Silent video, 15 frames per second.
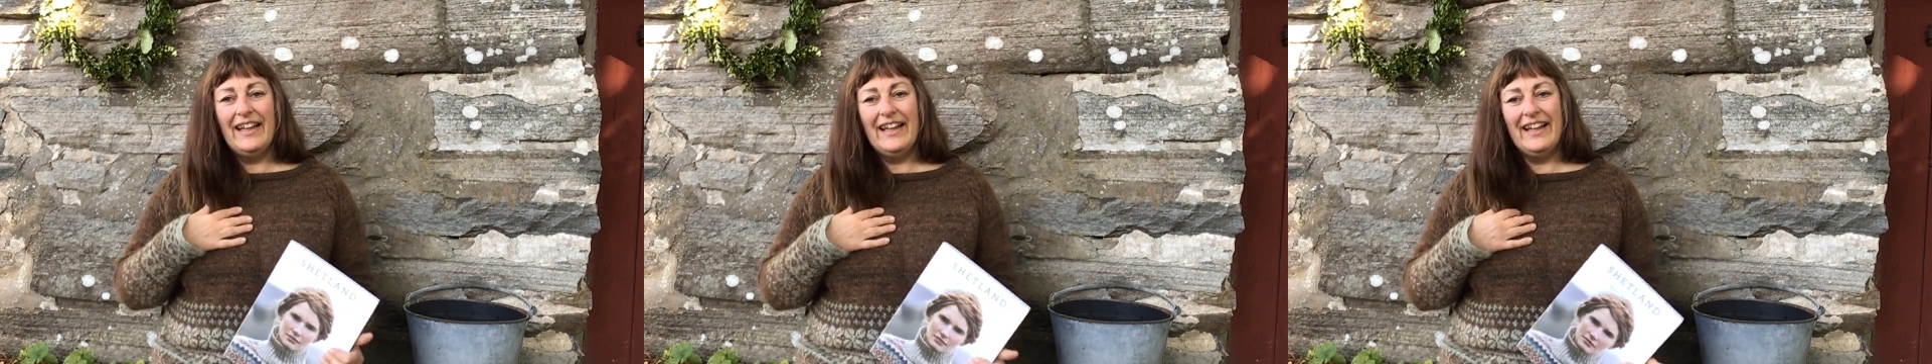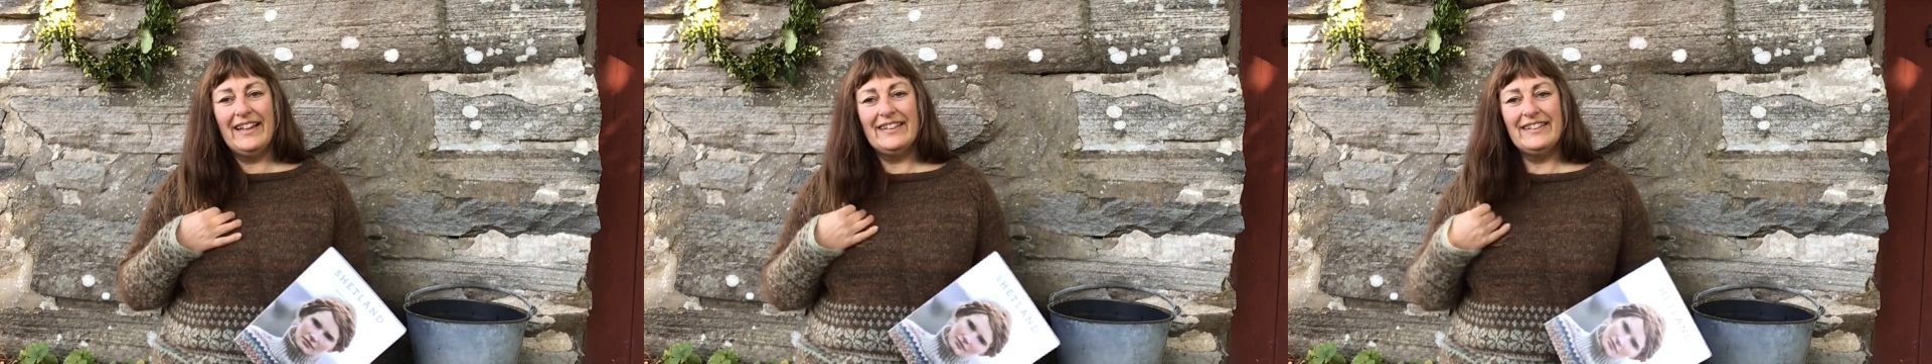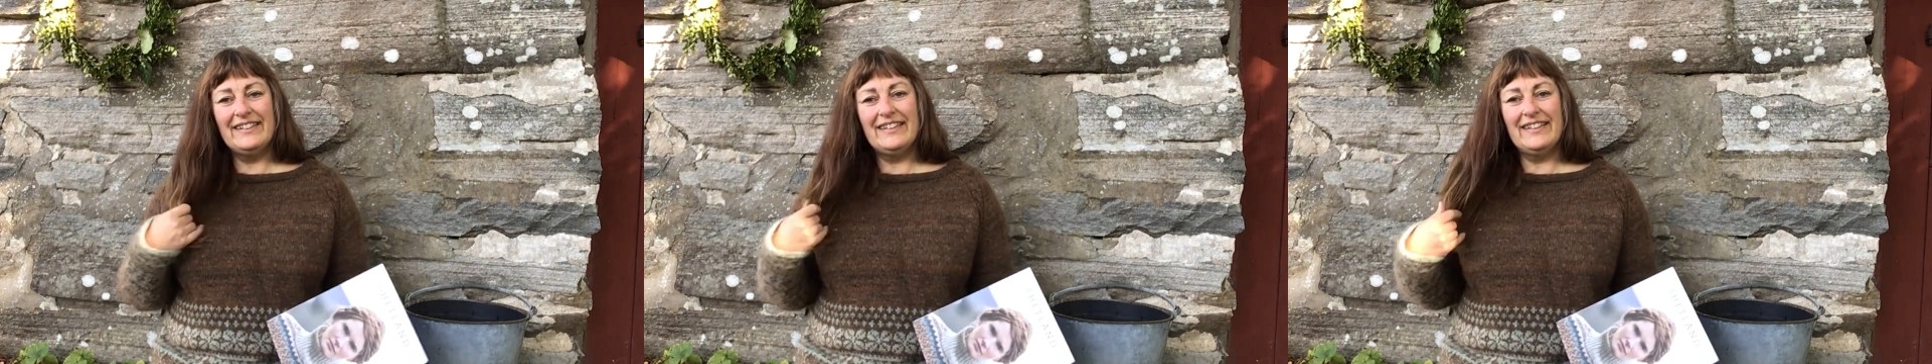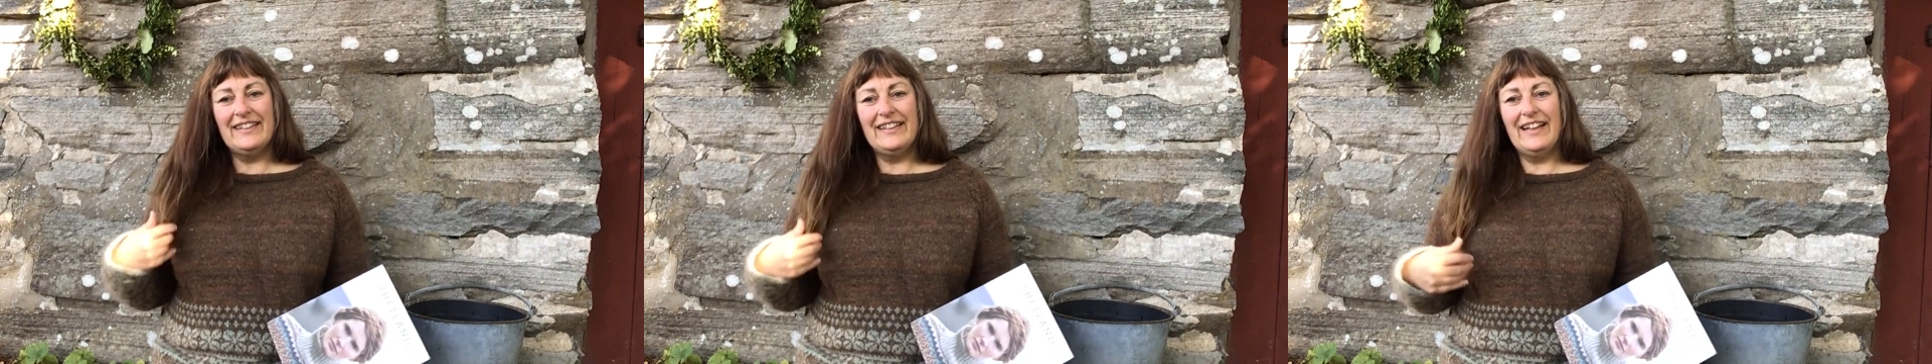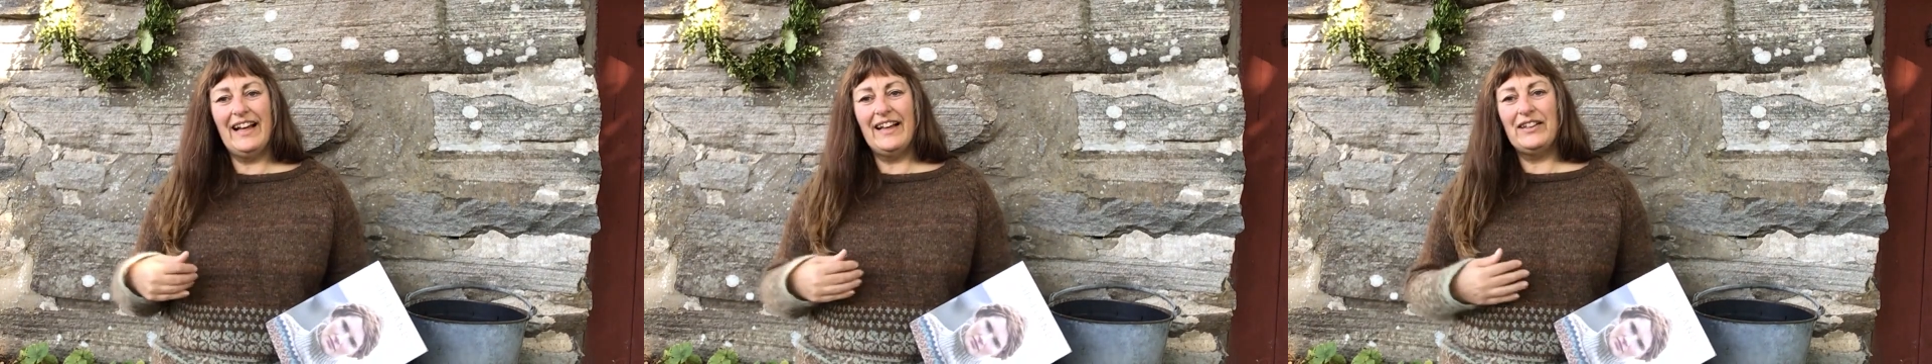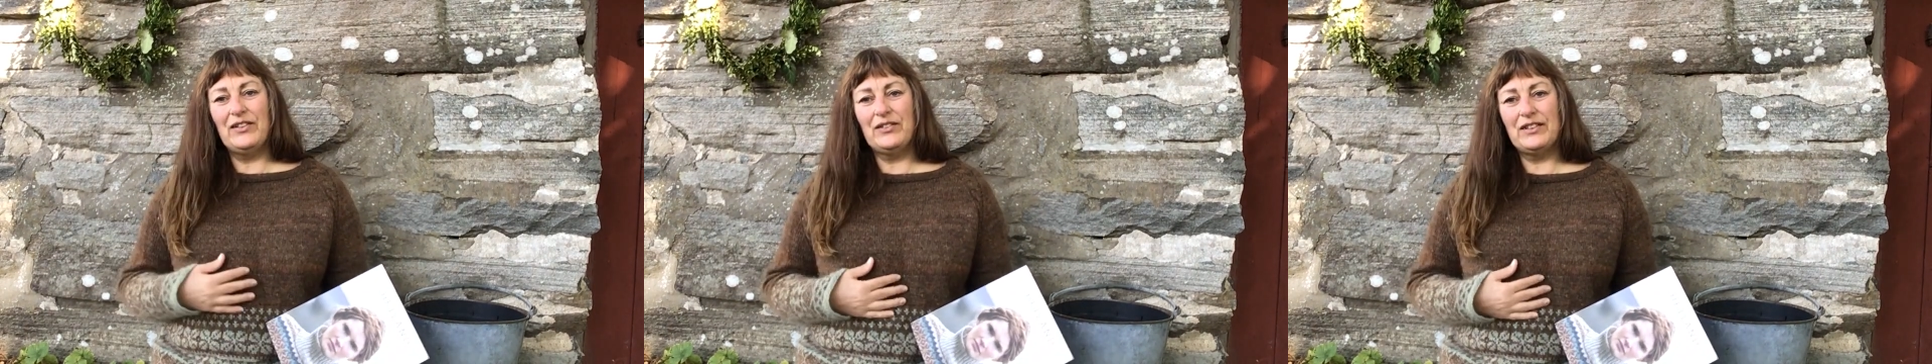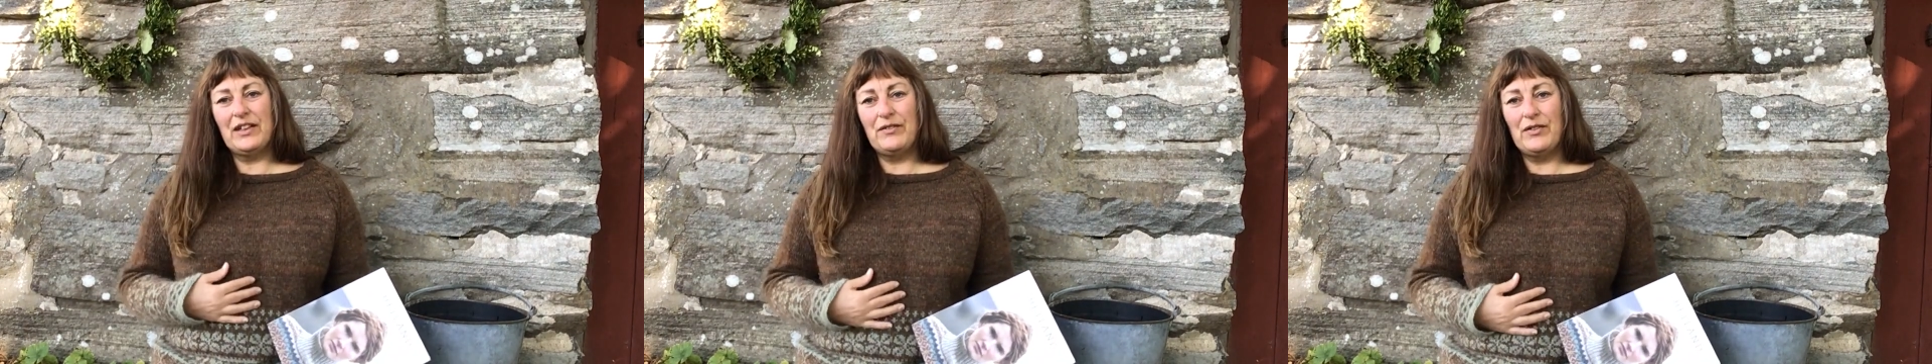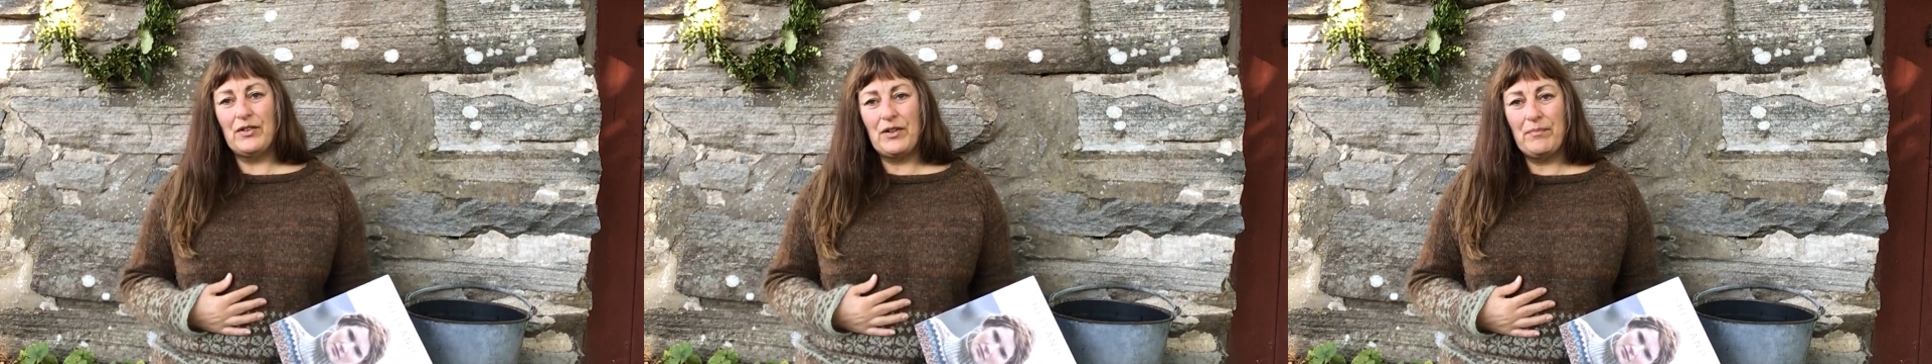and I don't
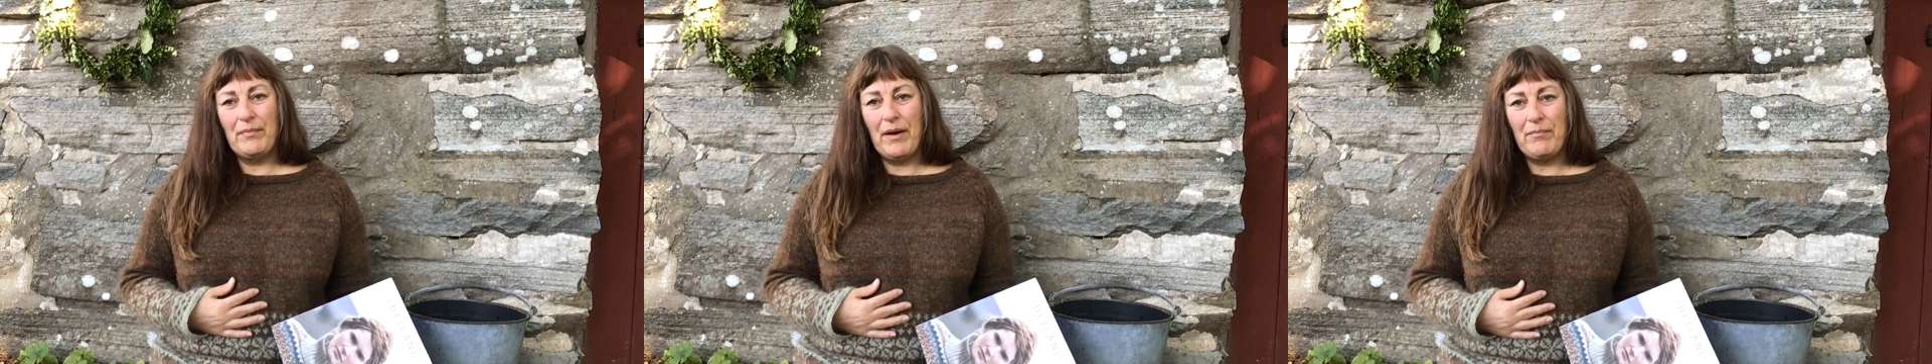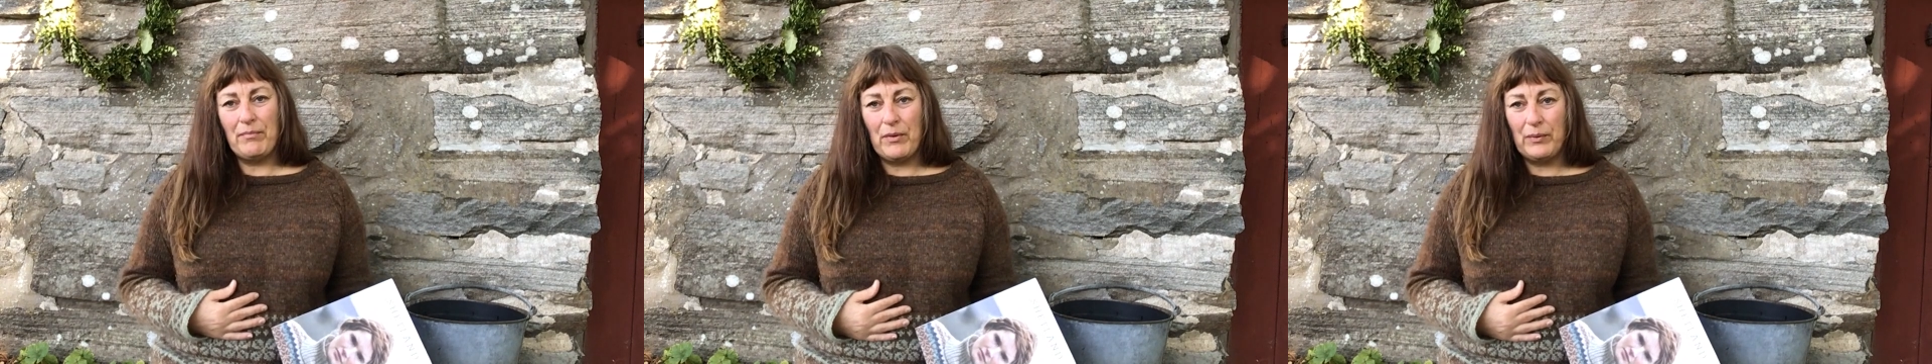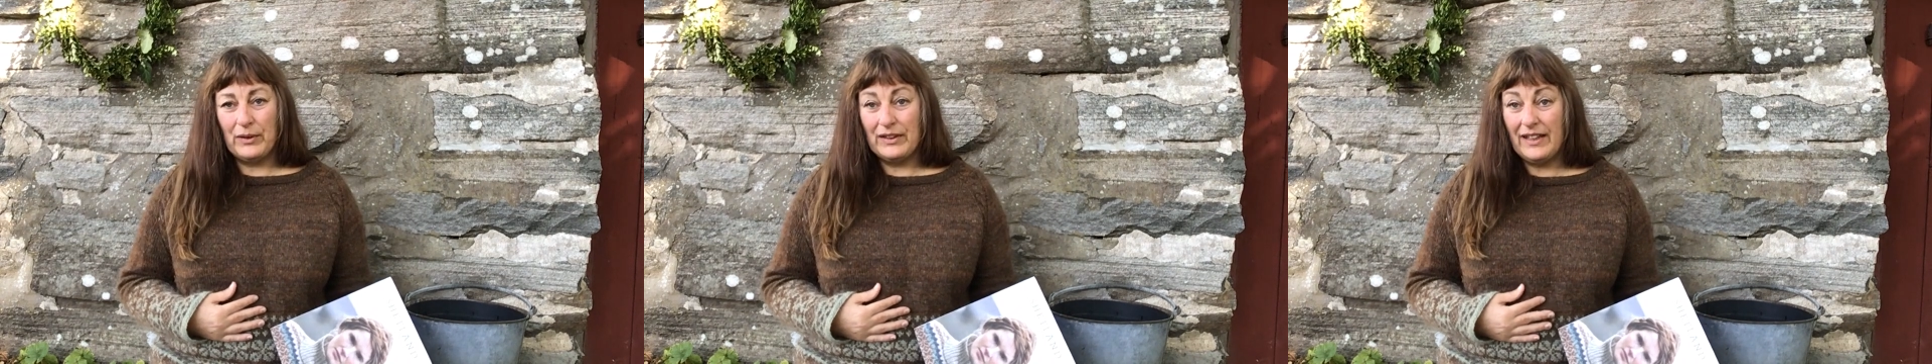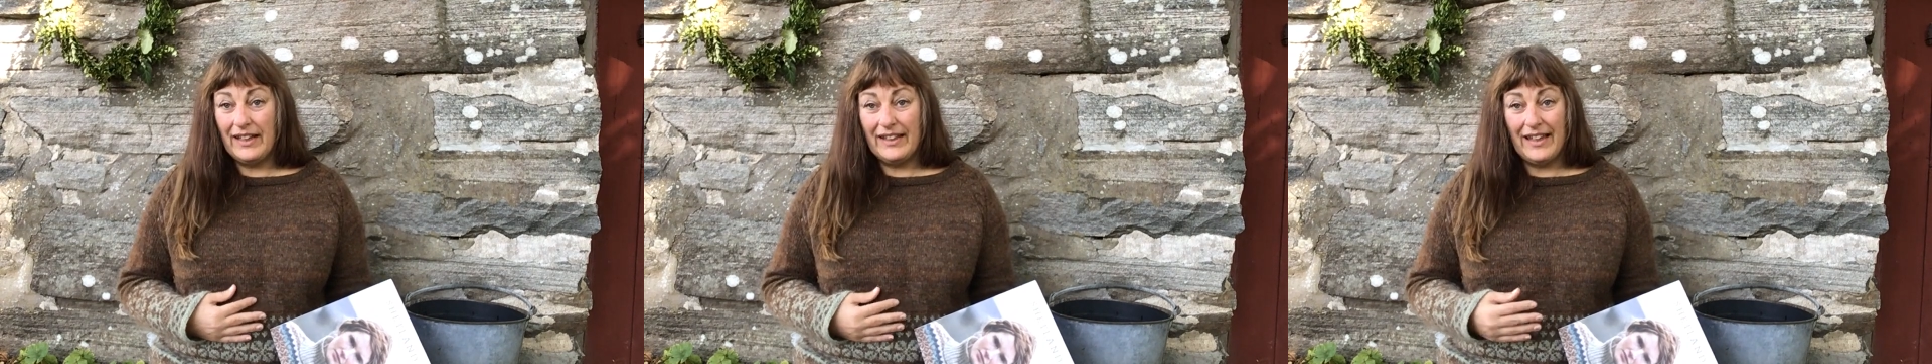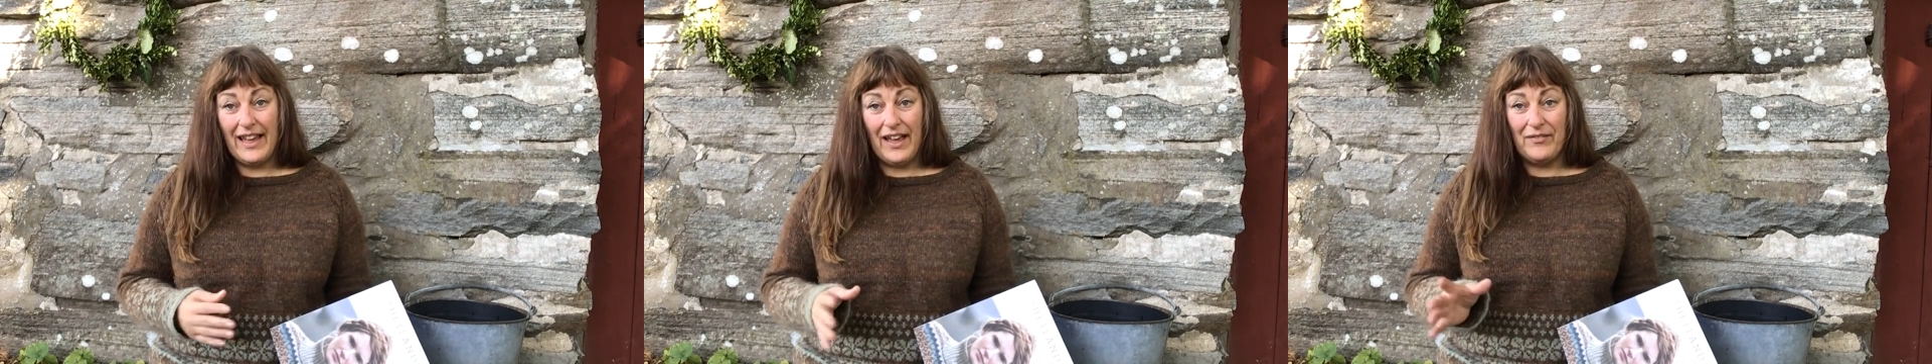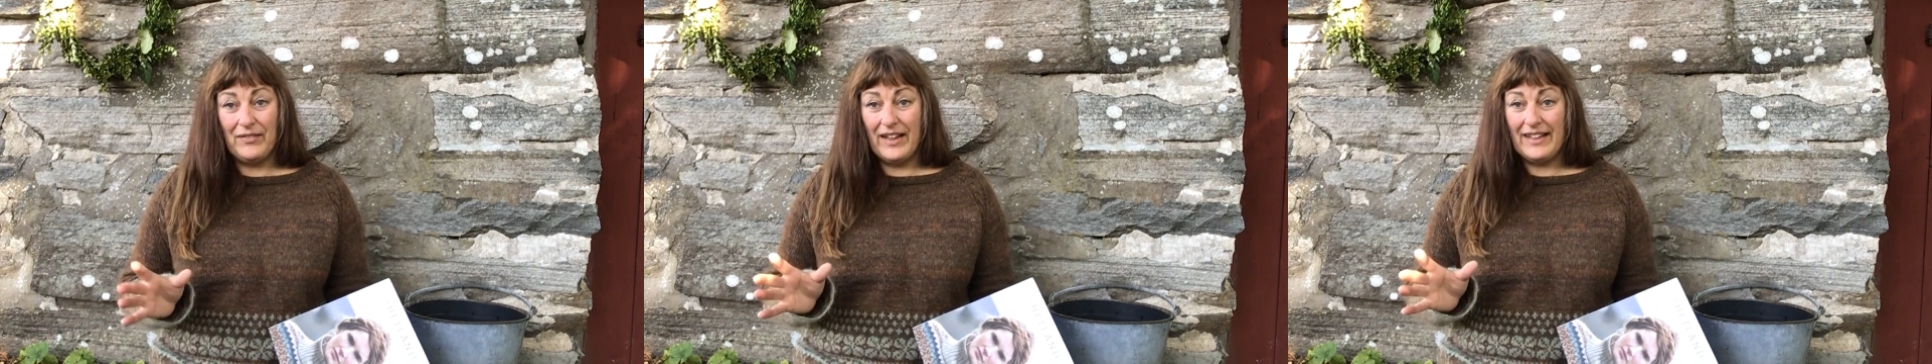even remember what I have.